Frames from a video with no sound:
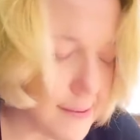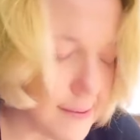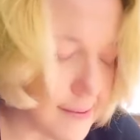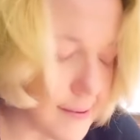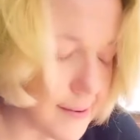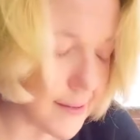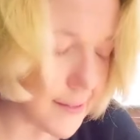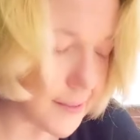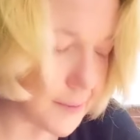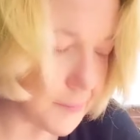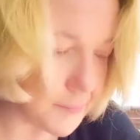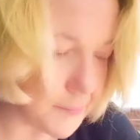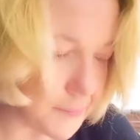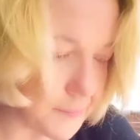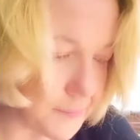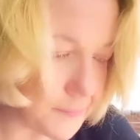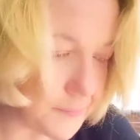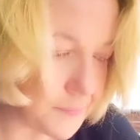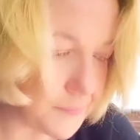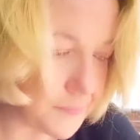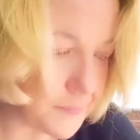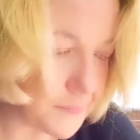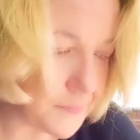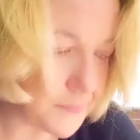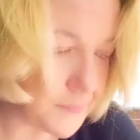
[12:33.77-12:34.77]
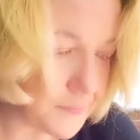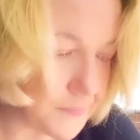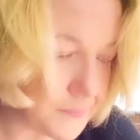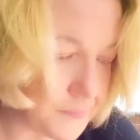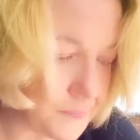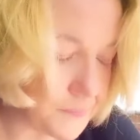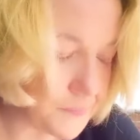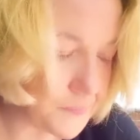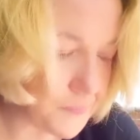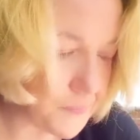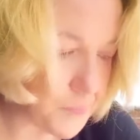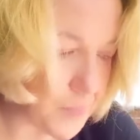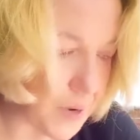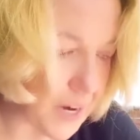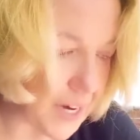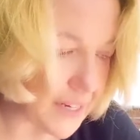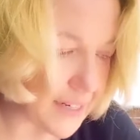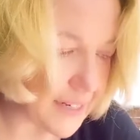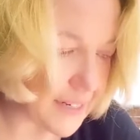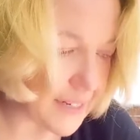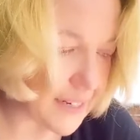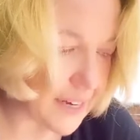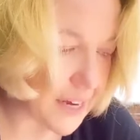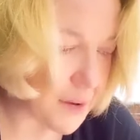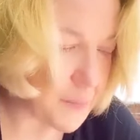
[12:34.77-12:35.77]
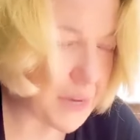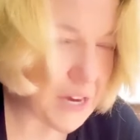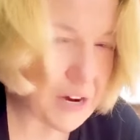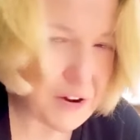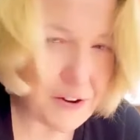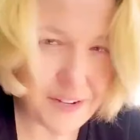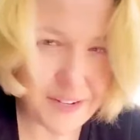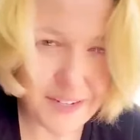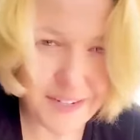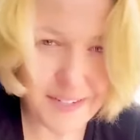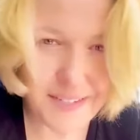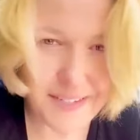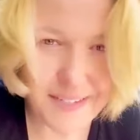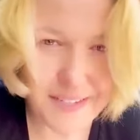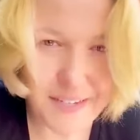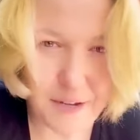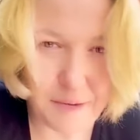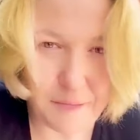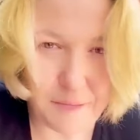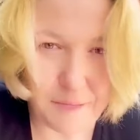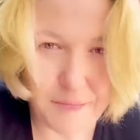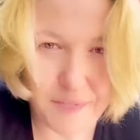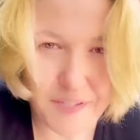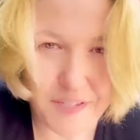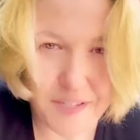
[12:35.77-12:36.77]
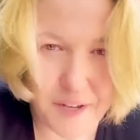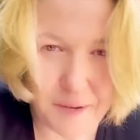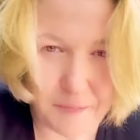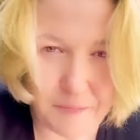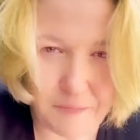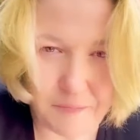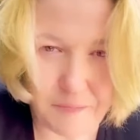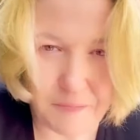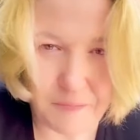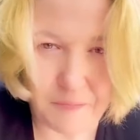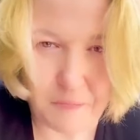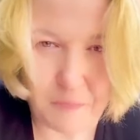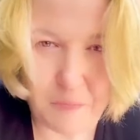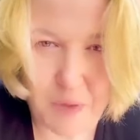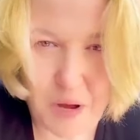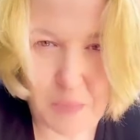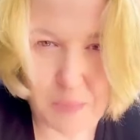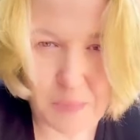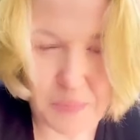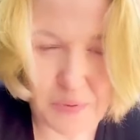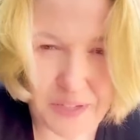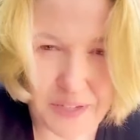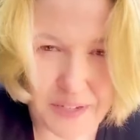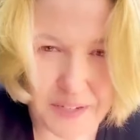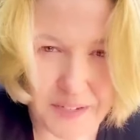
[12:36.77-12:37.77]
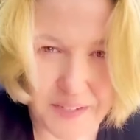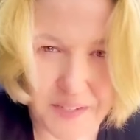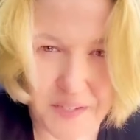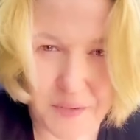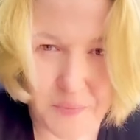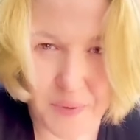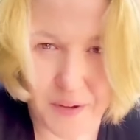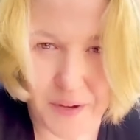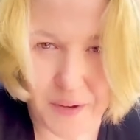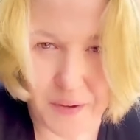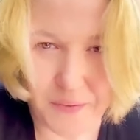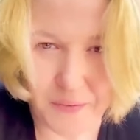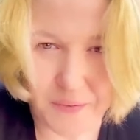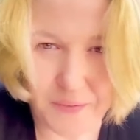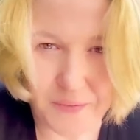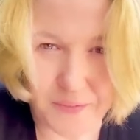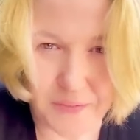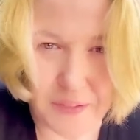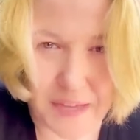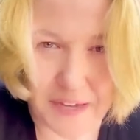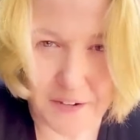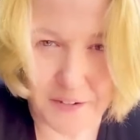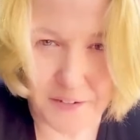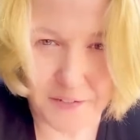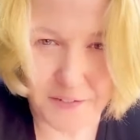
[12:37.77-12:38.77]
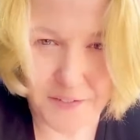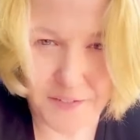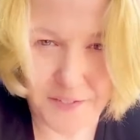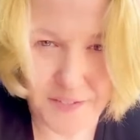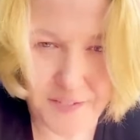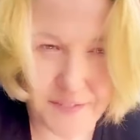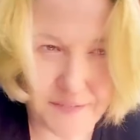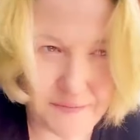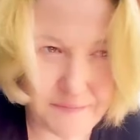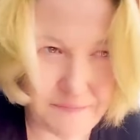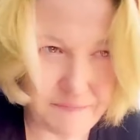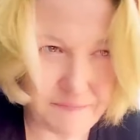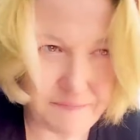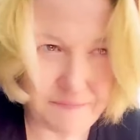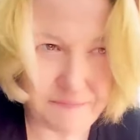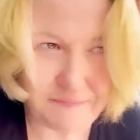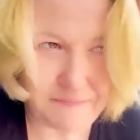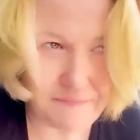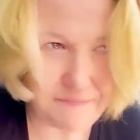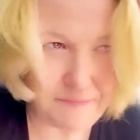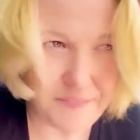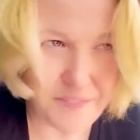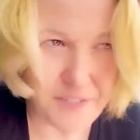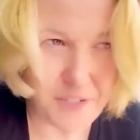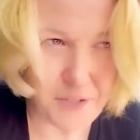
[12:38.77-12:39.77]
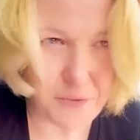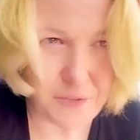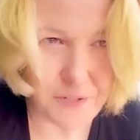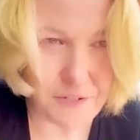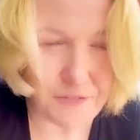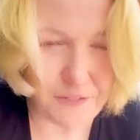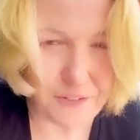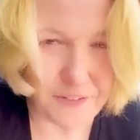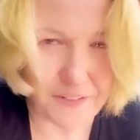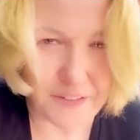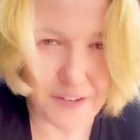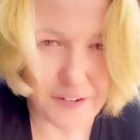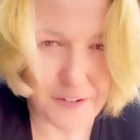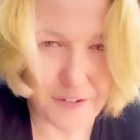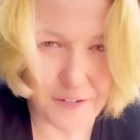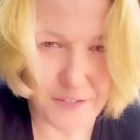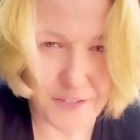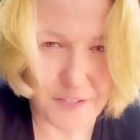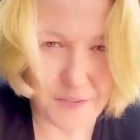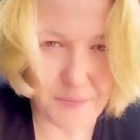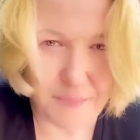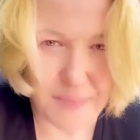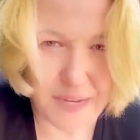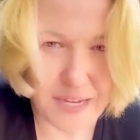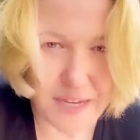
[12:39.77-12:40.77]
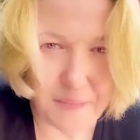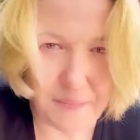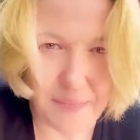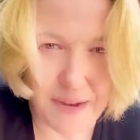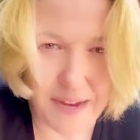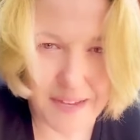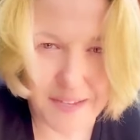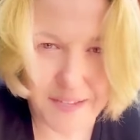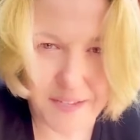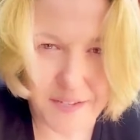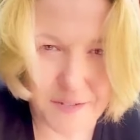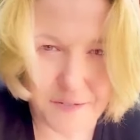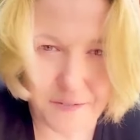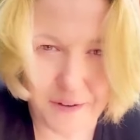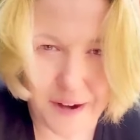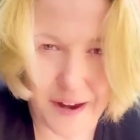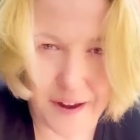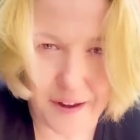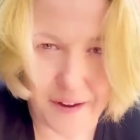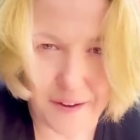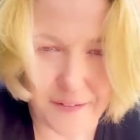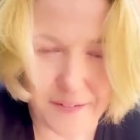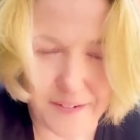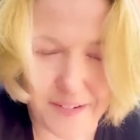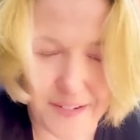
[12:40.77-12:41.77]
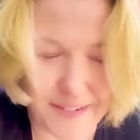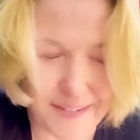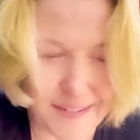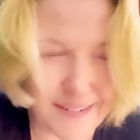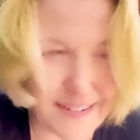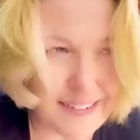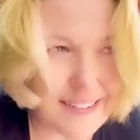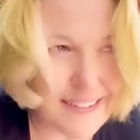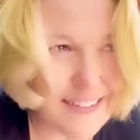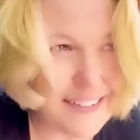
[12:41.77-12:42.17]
But I'm hearing some mumblings about letters, 2 different letters being passed around, and